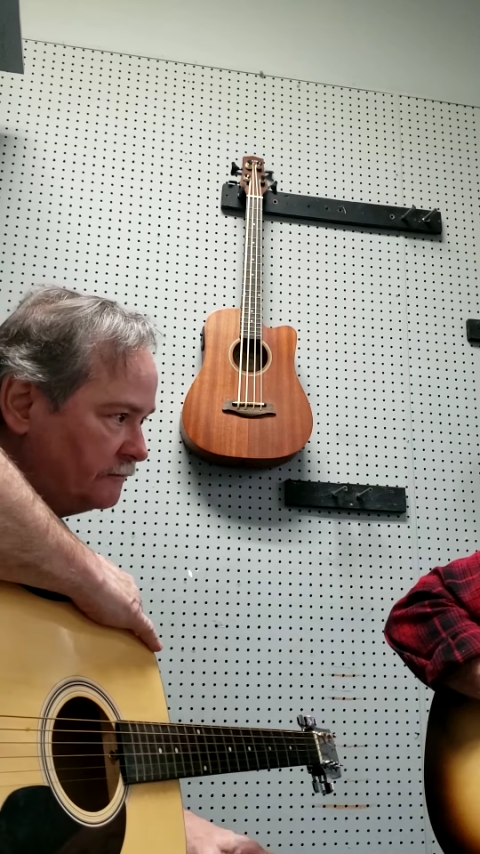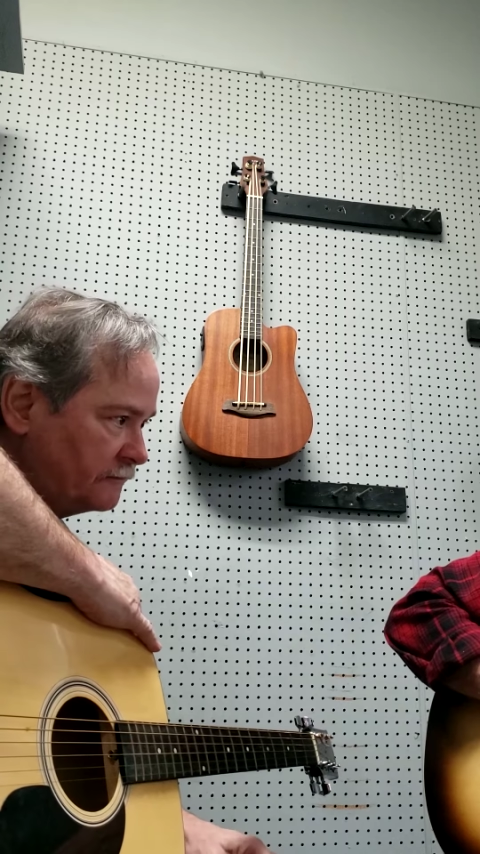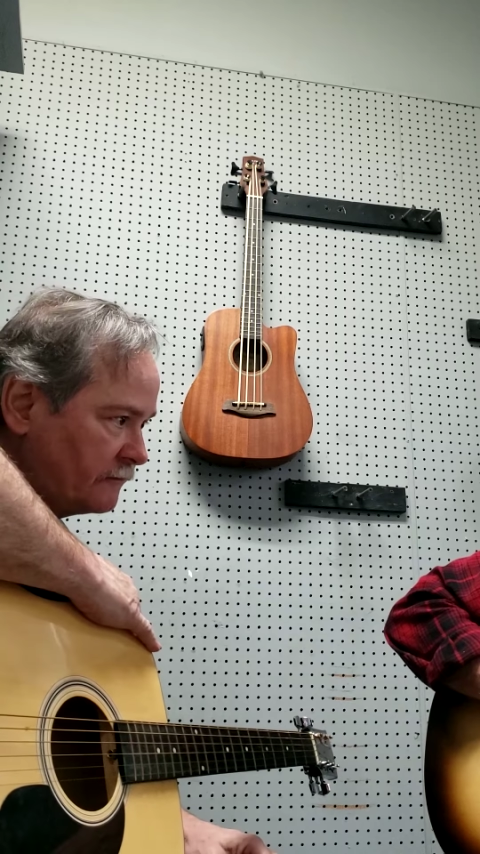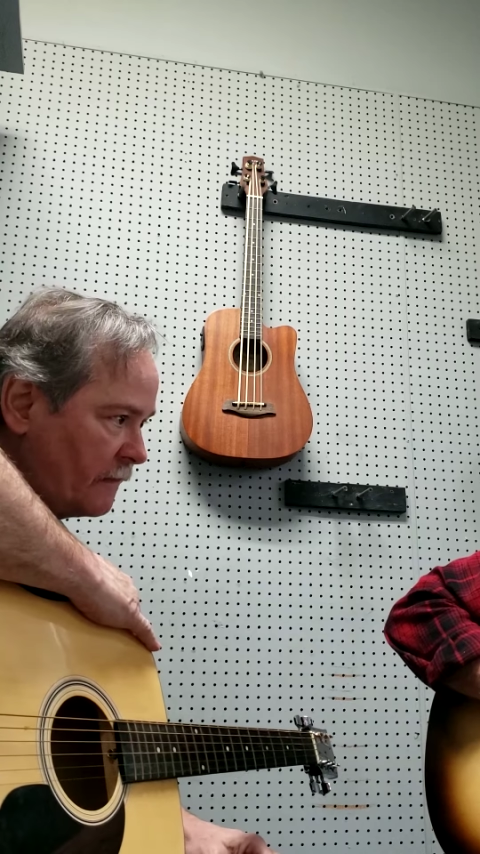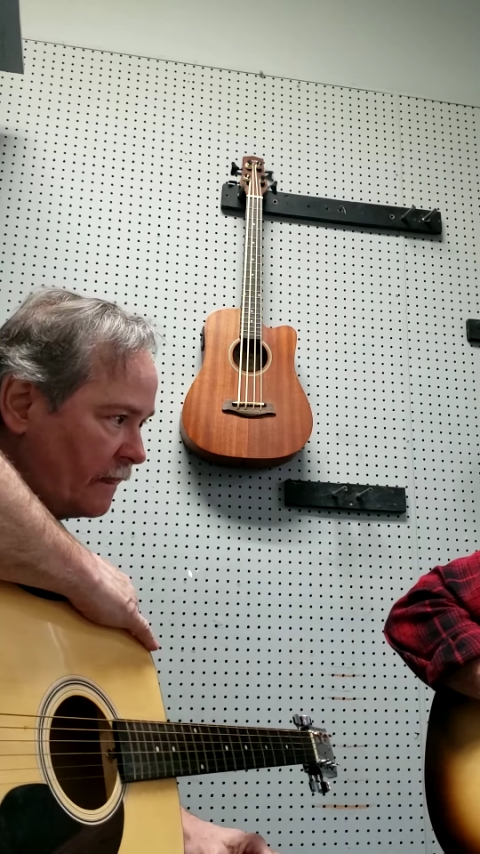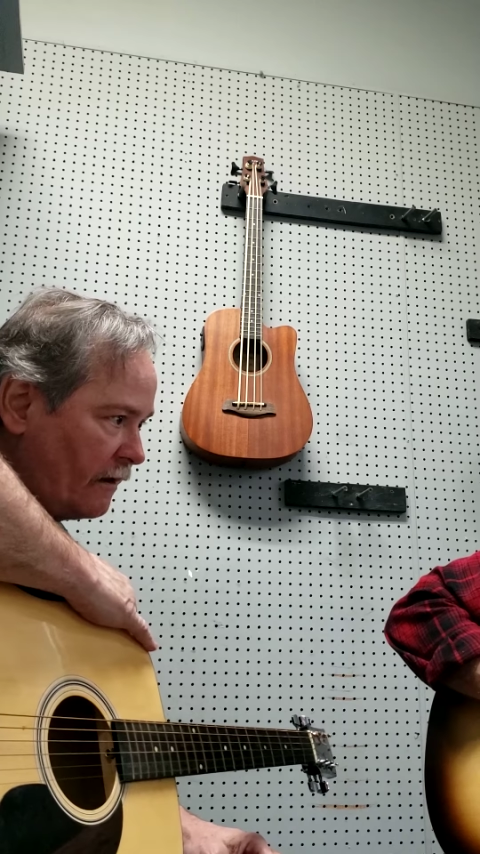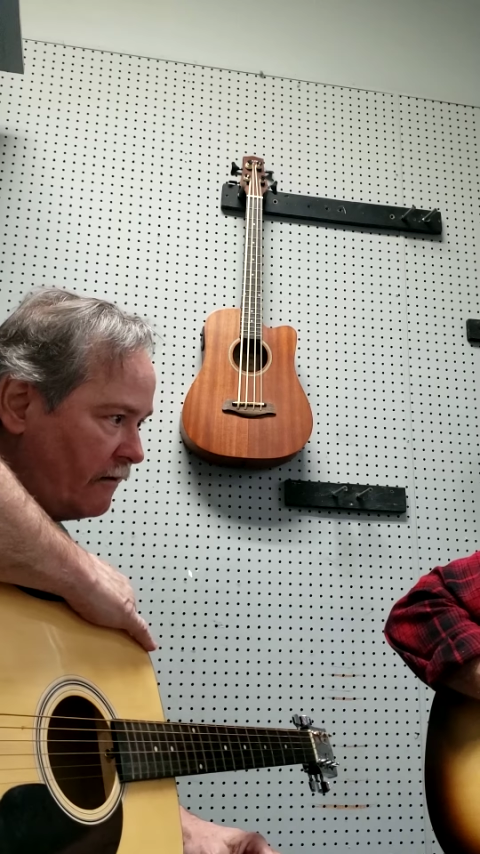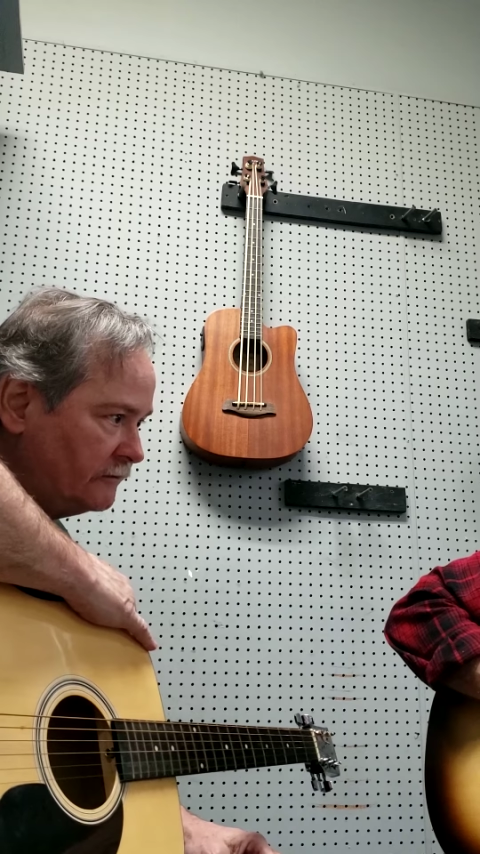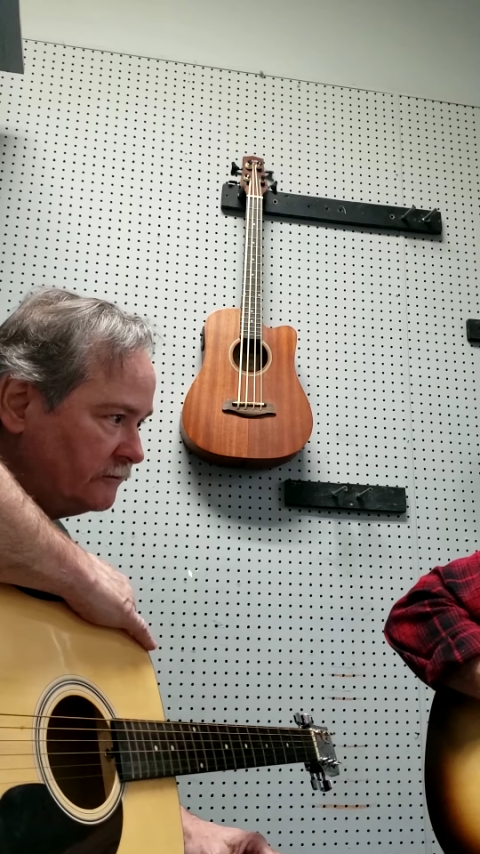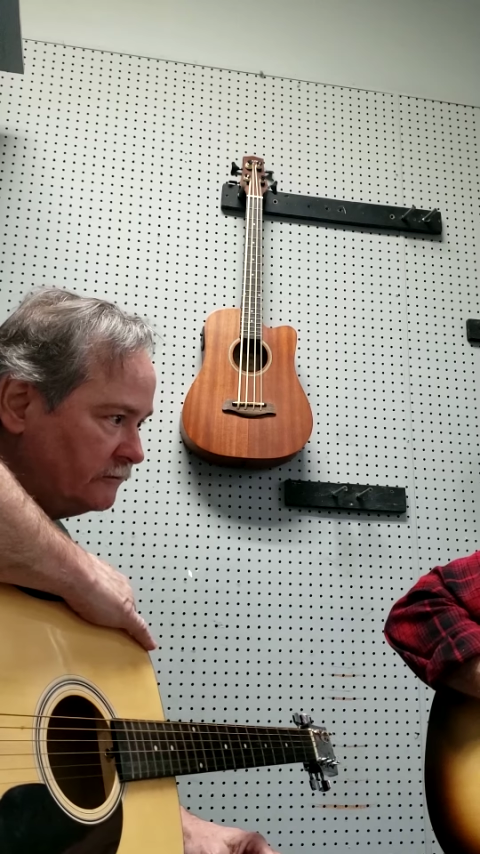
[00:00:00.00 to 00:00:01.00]

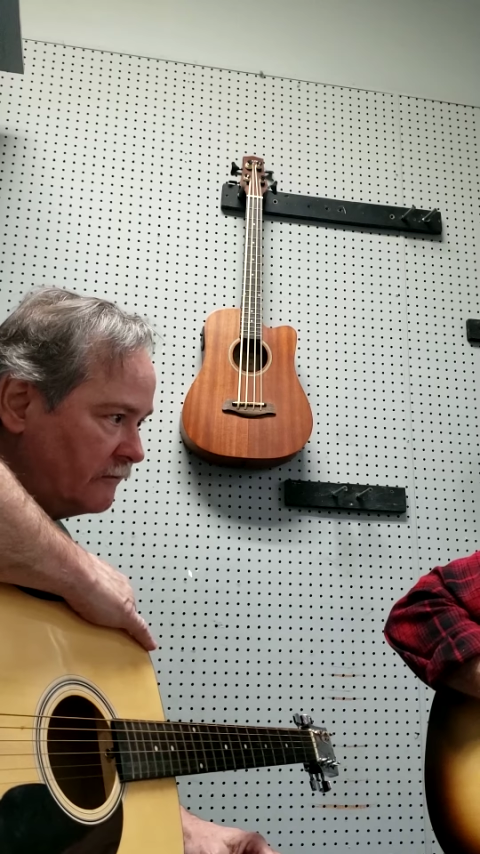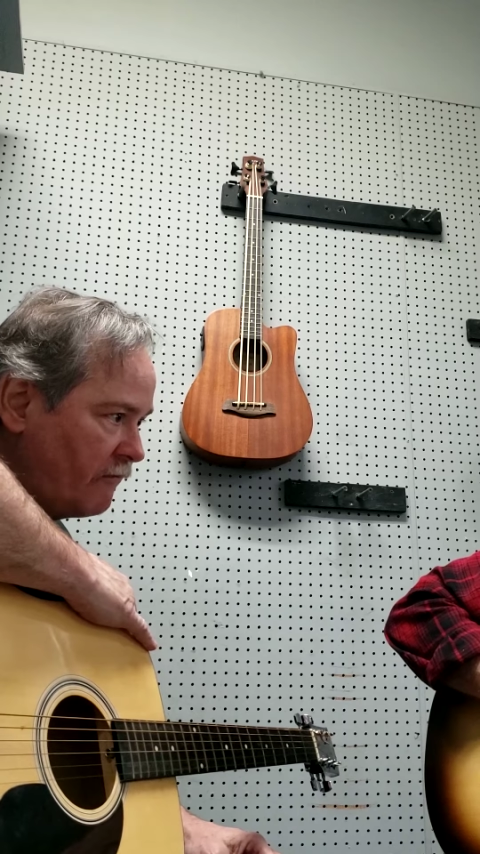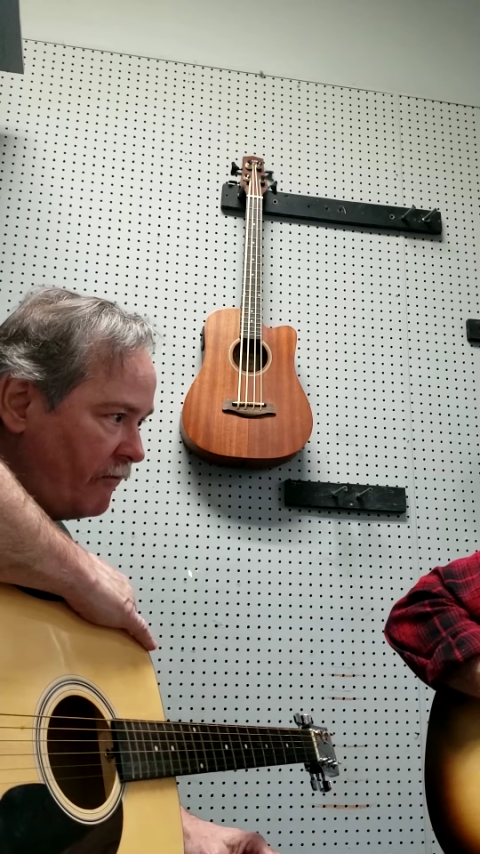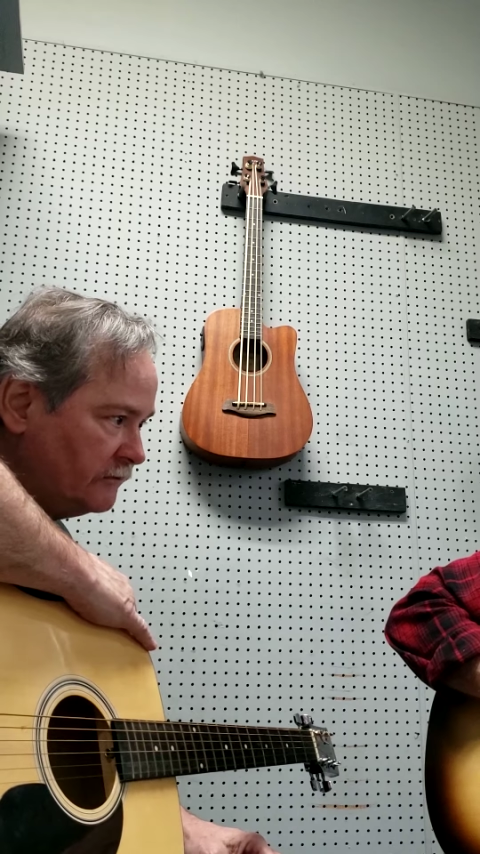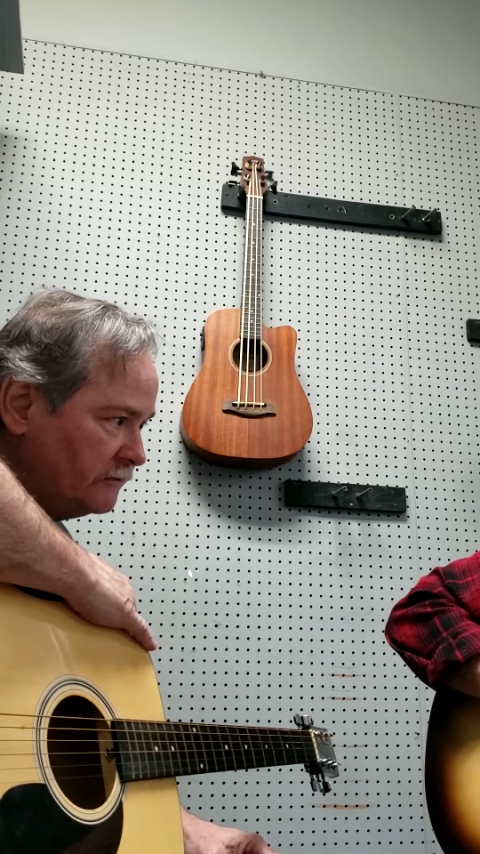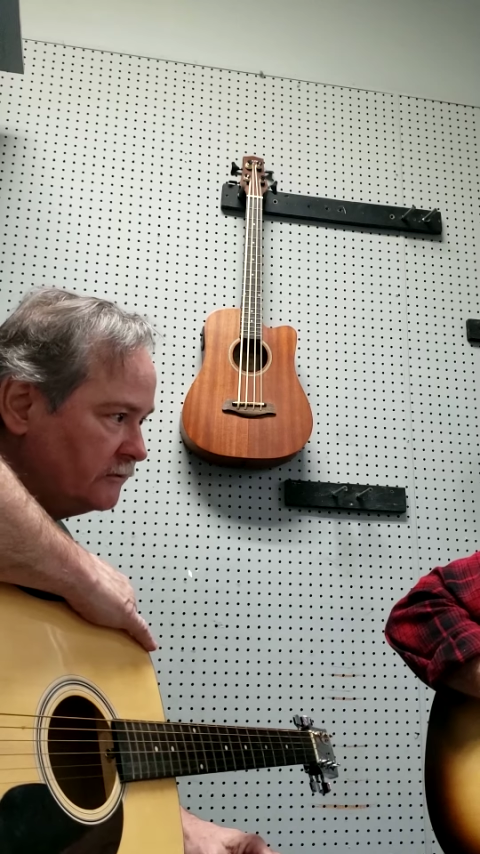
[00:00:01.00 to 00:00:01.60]
open first,